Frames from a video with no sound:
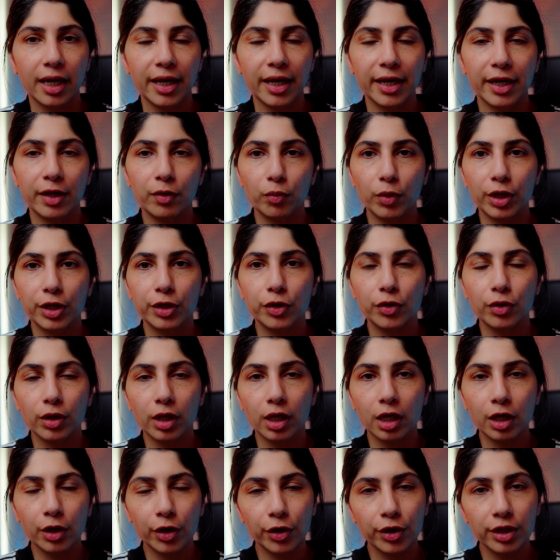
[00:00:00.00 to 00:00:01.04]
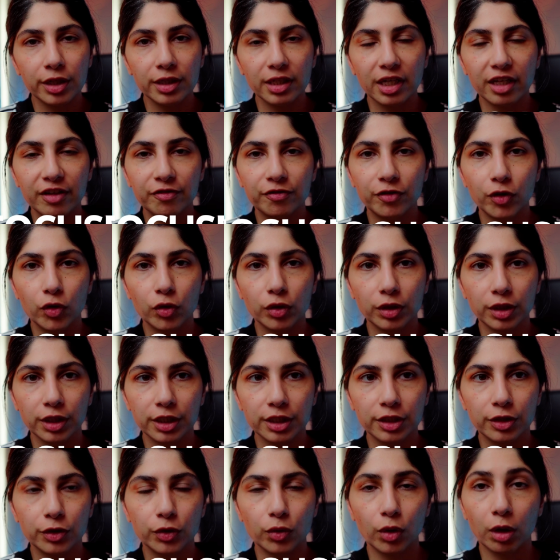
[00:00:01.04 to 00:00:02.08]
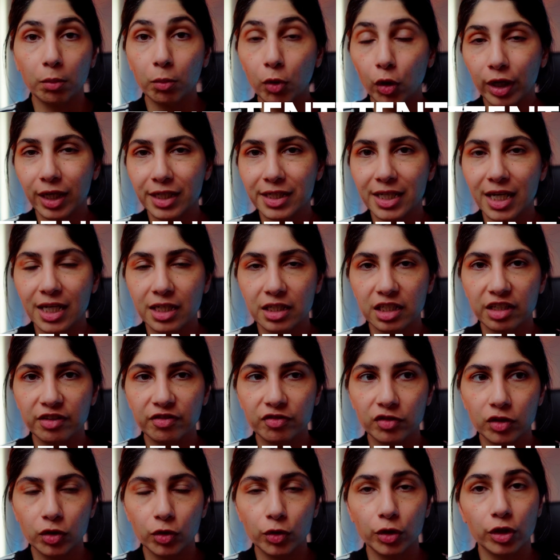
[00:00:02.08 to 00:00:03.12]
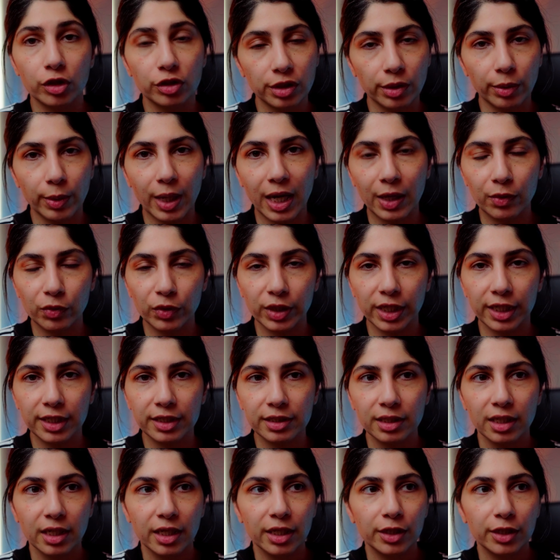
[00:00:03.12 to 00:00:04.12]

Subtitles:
And when you're alert and focused, you are more attentive to your surroundings.